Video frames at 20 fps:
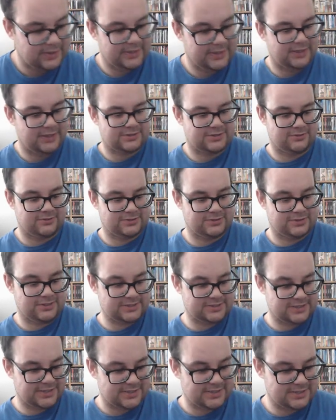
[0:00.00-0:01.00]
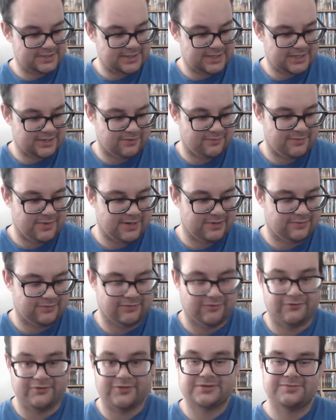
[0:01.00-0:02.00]
Yes, of course, this scene is like a reminder of
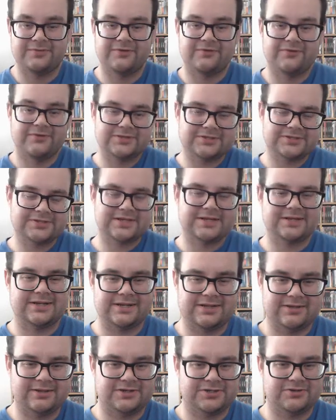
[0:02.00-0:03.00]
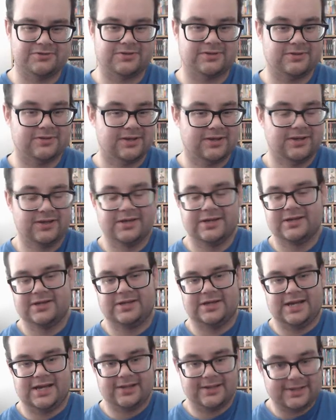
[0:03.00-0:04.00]
the first movie, which they should.
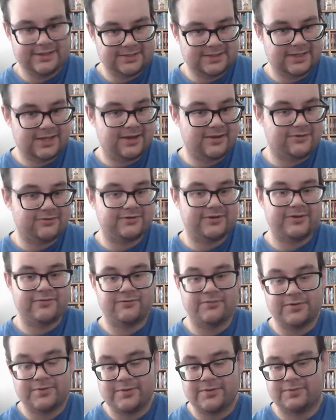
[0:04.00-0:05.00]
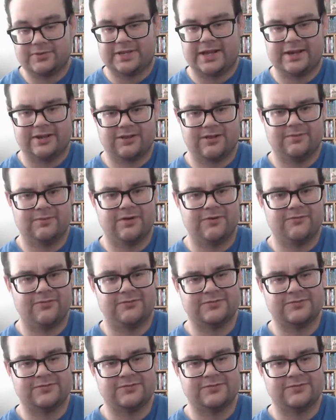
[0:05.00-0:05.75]
I like the character Dave Brinkman, but they had to kill him off.